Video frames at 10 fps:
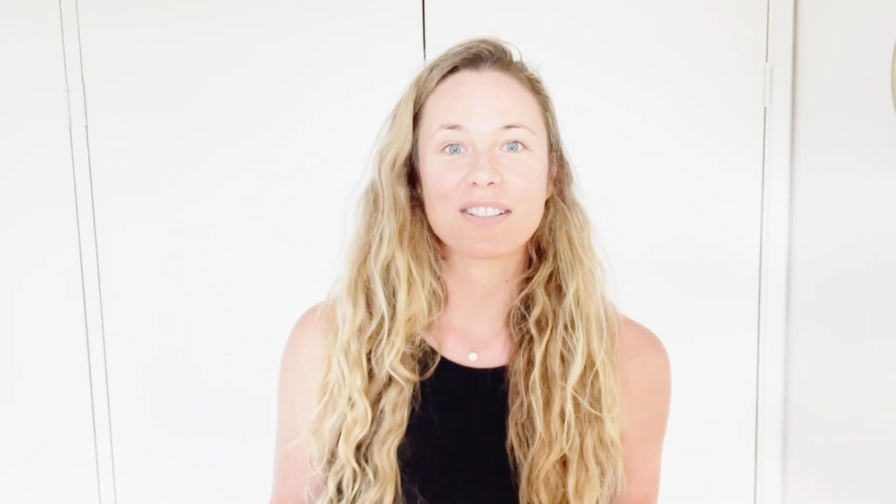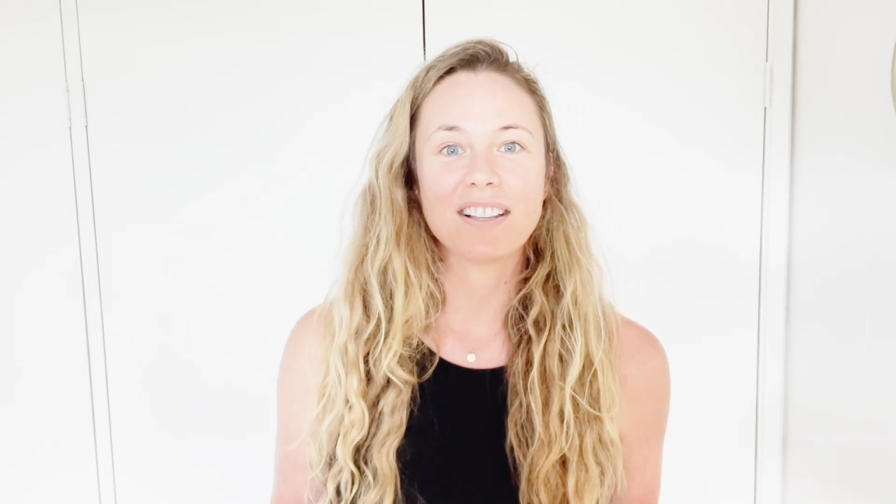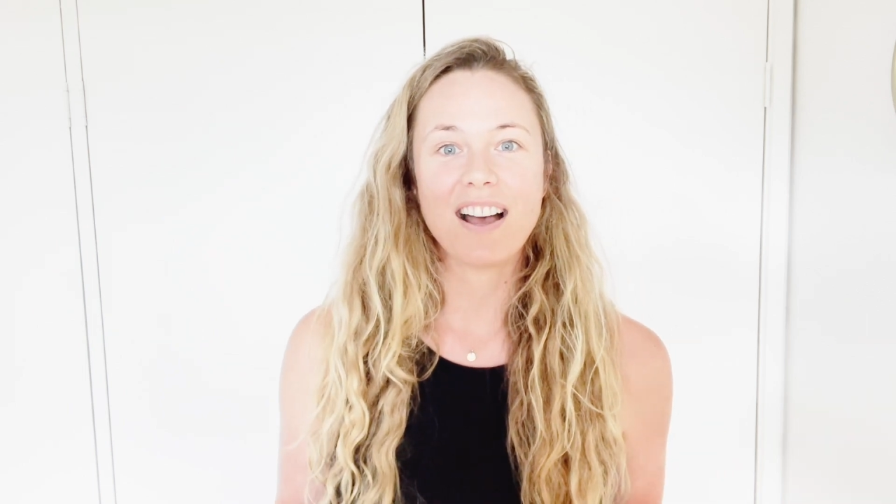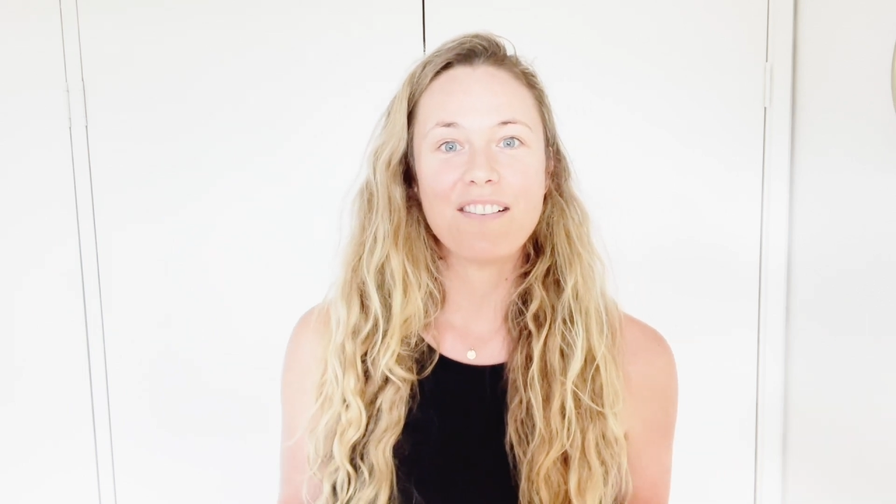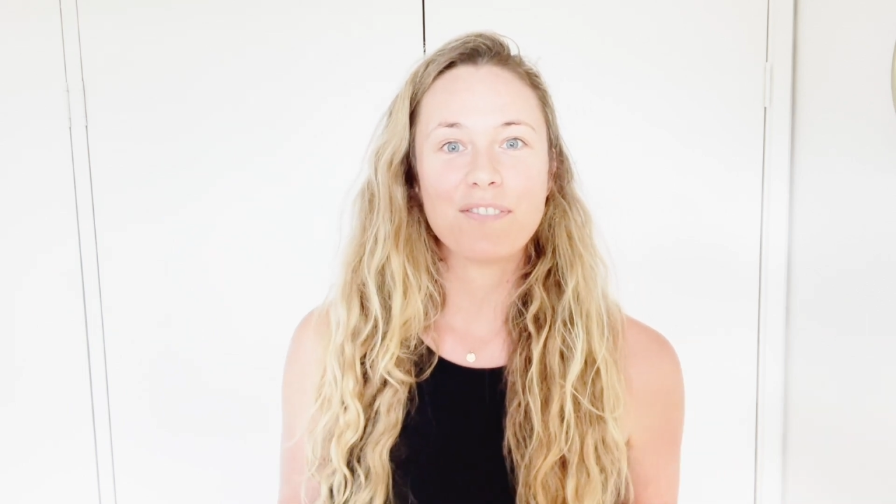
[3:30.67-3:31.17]

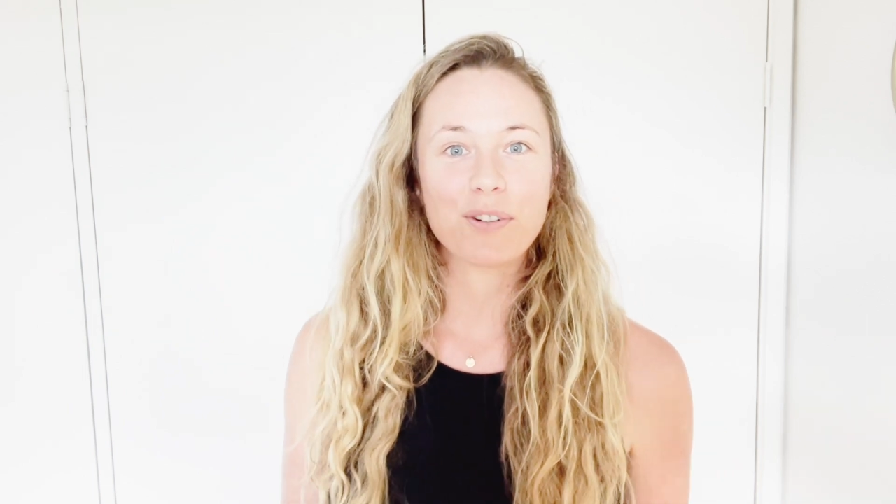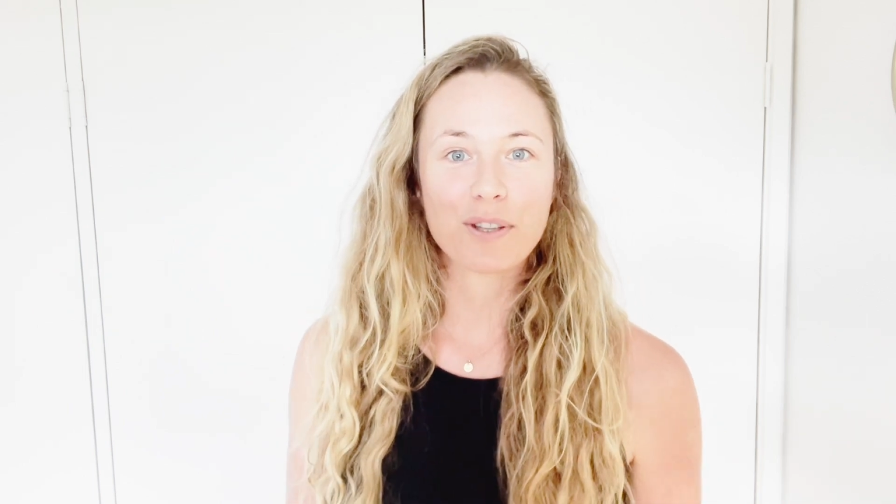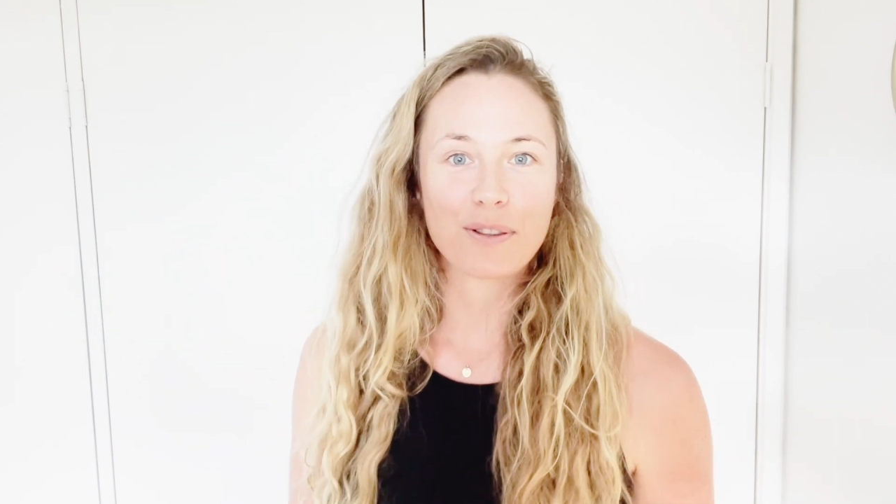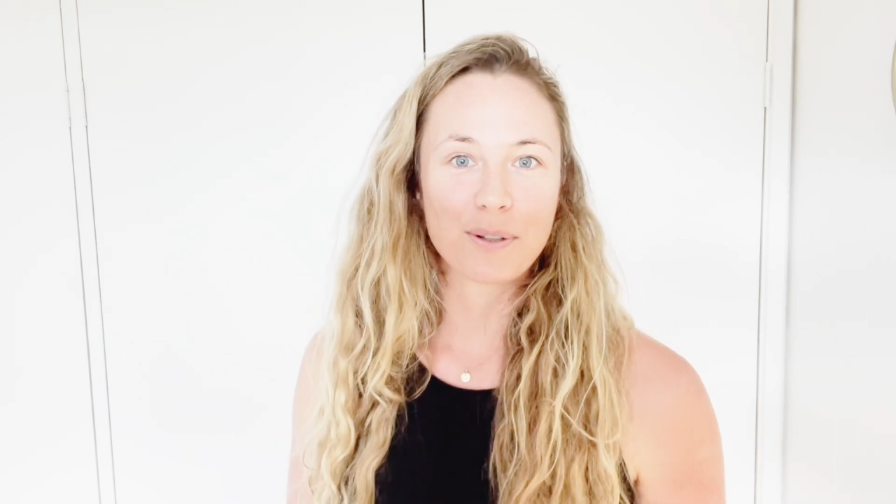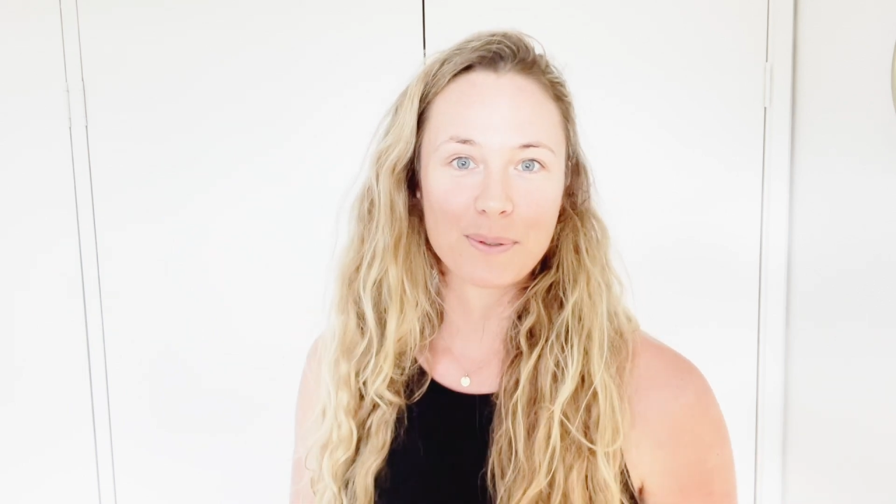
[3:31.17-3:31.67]
life or you
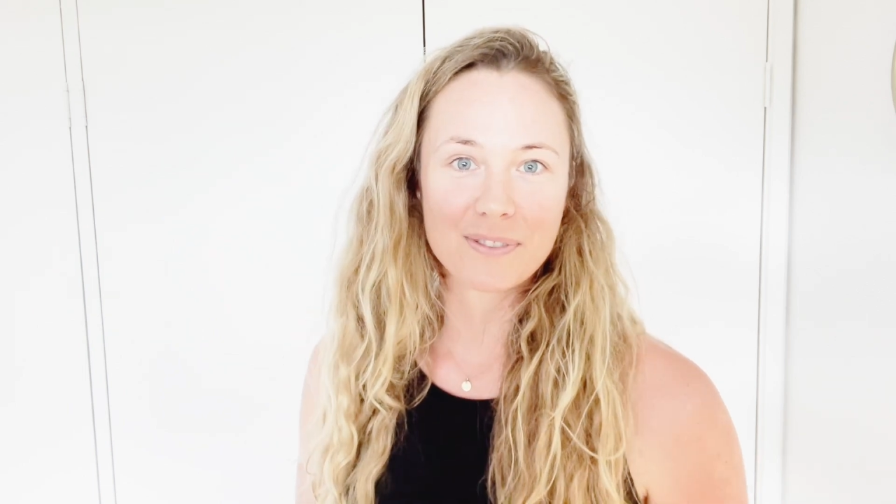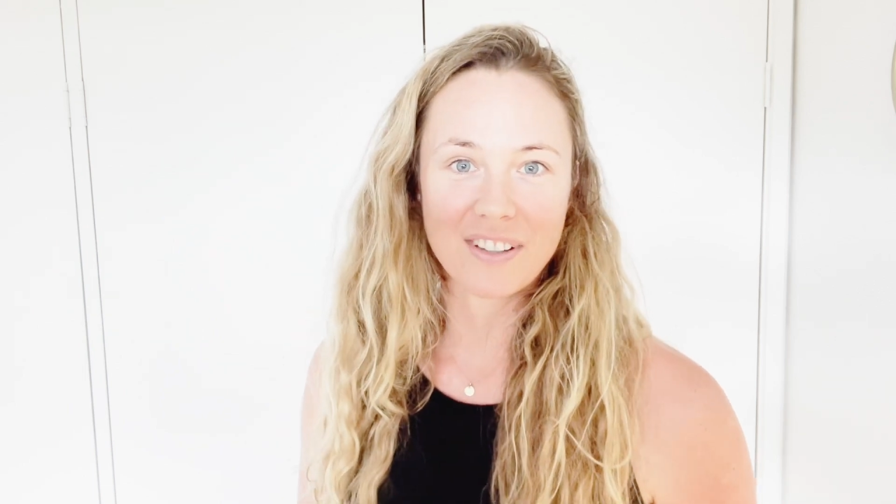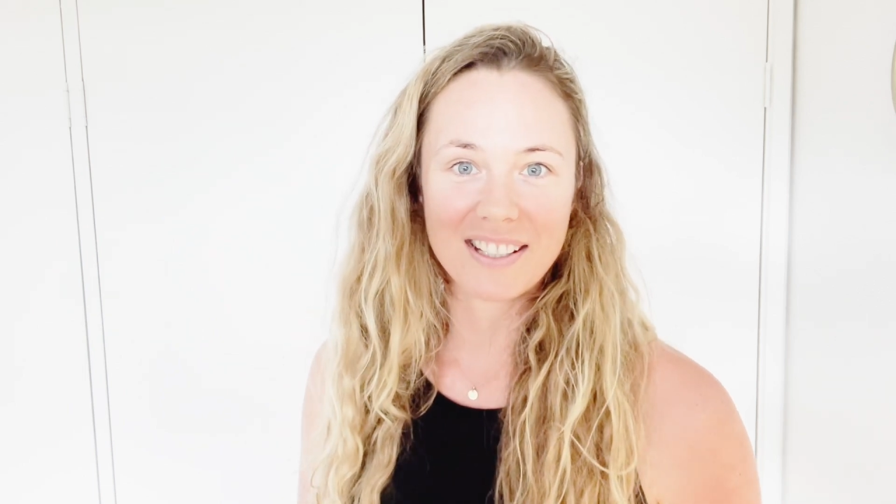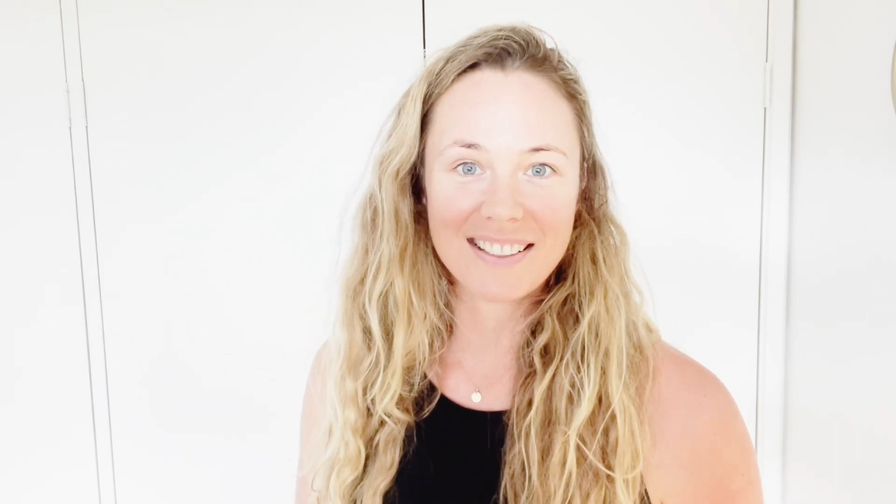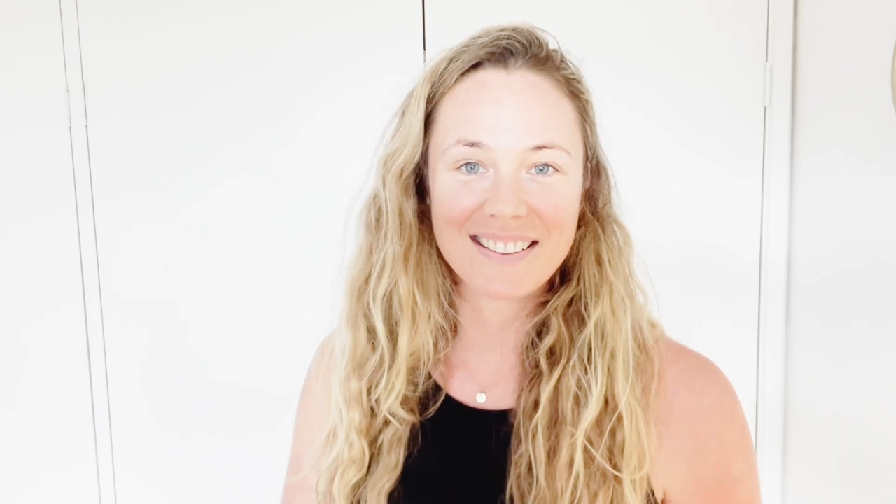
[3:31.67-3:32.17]
thought it was
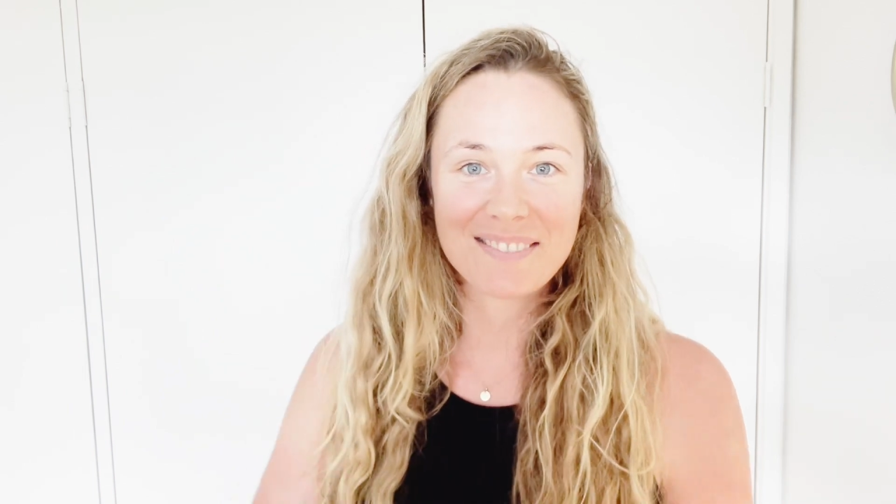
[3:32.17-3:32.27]
funny,